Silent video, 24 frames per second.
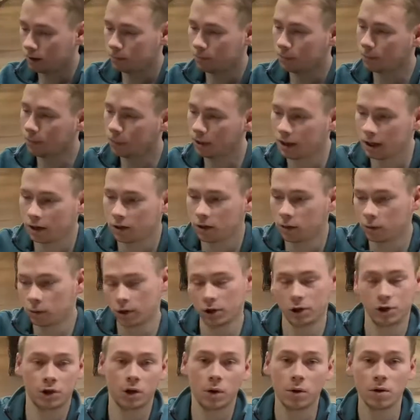But I do want to
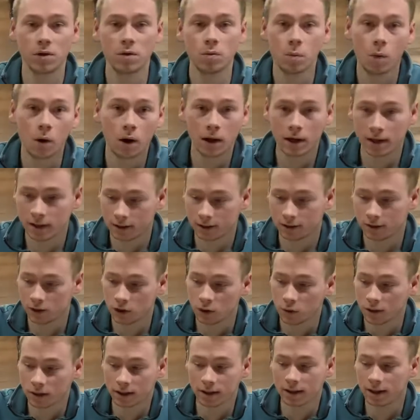show you what you
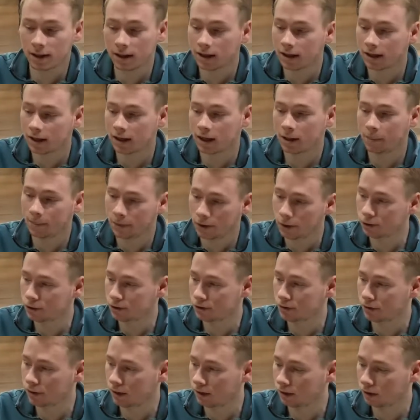can get in a personal
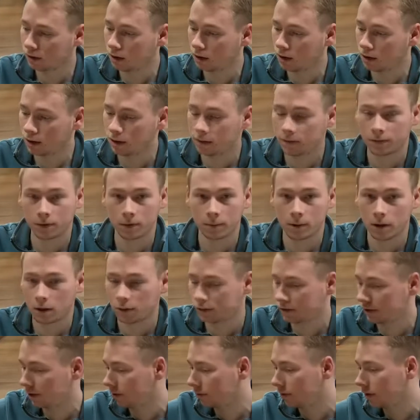care lot from
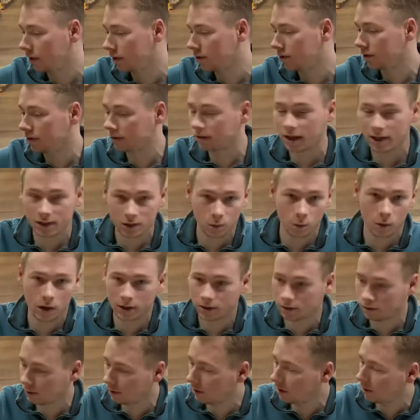Wholesale Ninjas. That's why
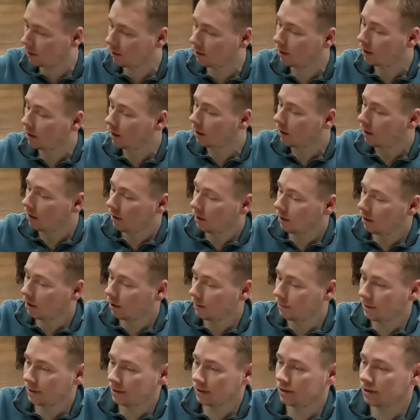you're here.
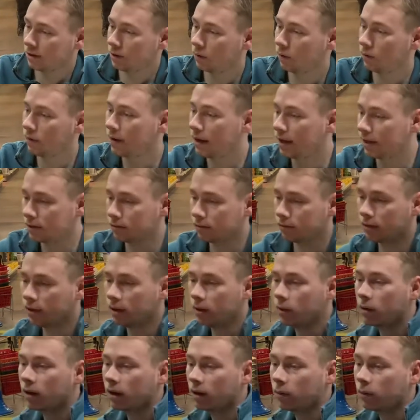And so that's really
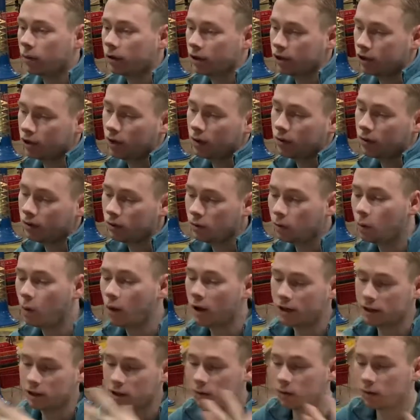what I want to show you, what
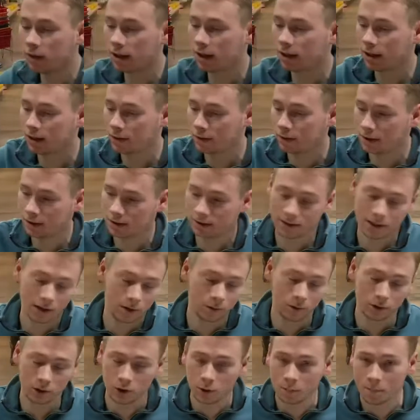you get in this. Now,
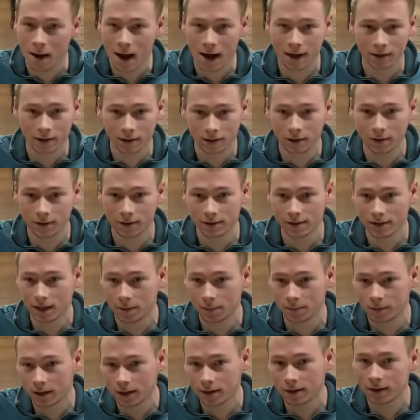you might not get the same
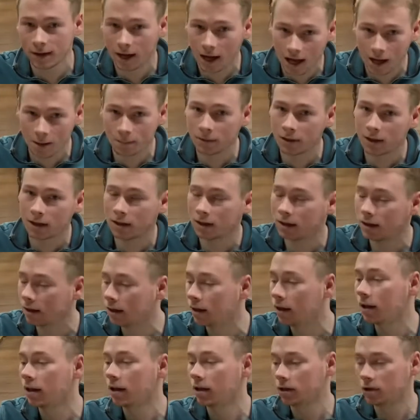thing that I'm getting.
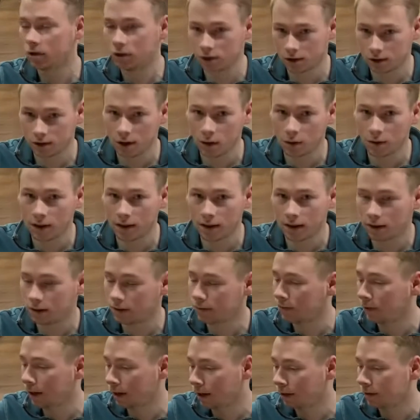Just know that in
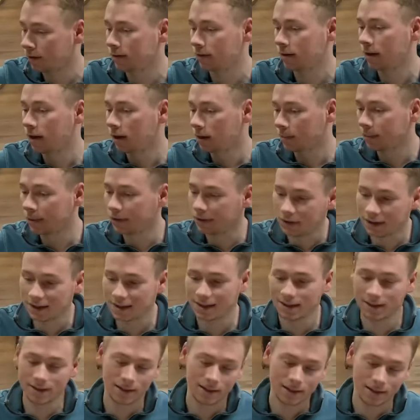advance. But this
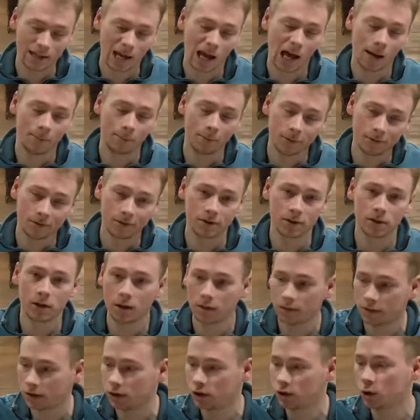is the type of stuff
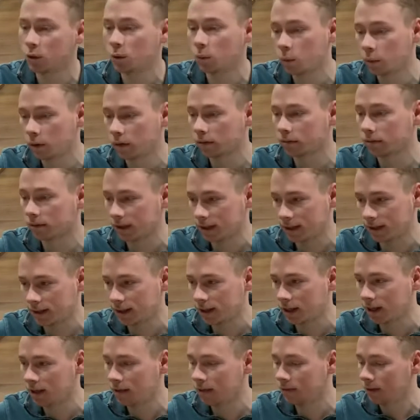that you would
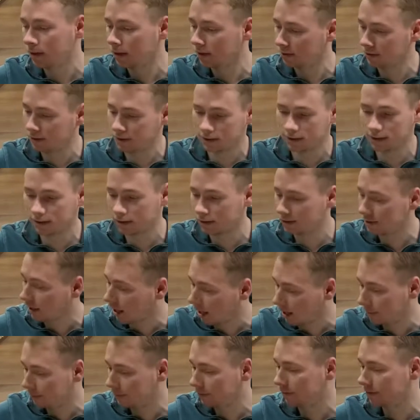receive. This is the
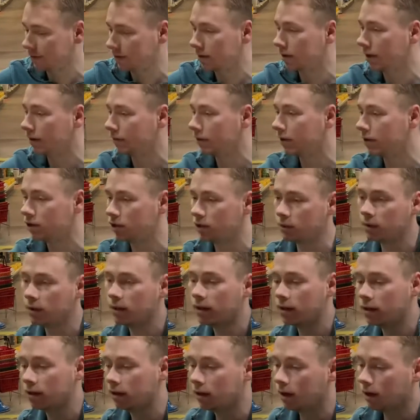type of stuff that you
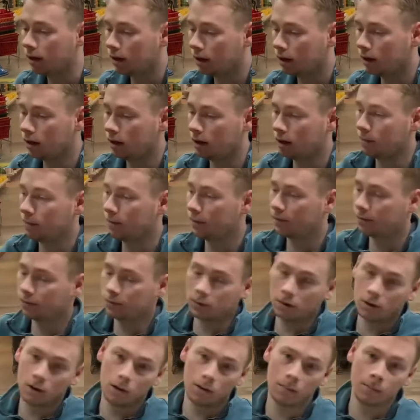get
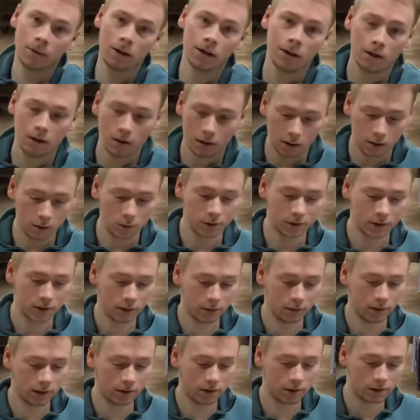from Wholesale
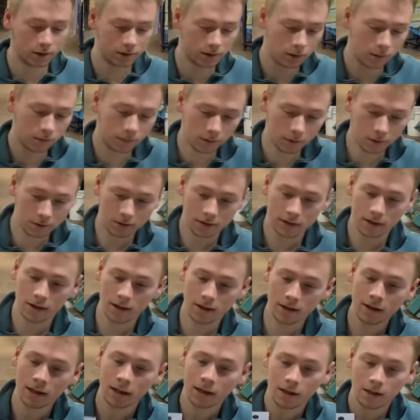Ninjas. So first
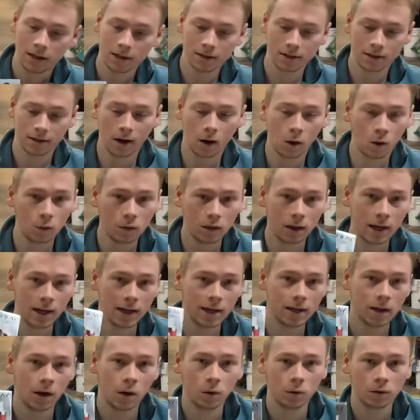thing is an Olay.
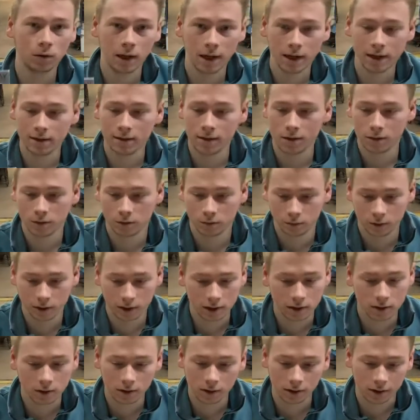Olay does really
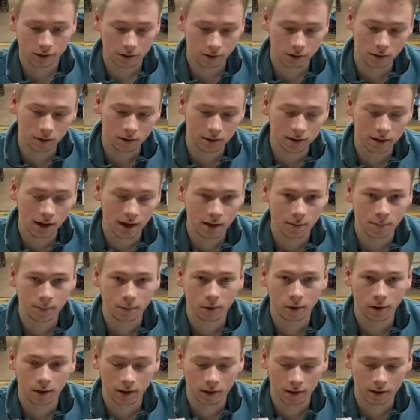good. It's a good name
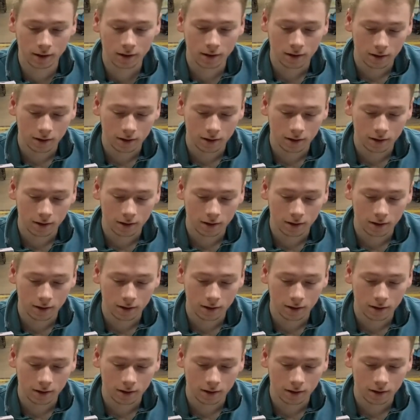brand.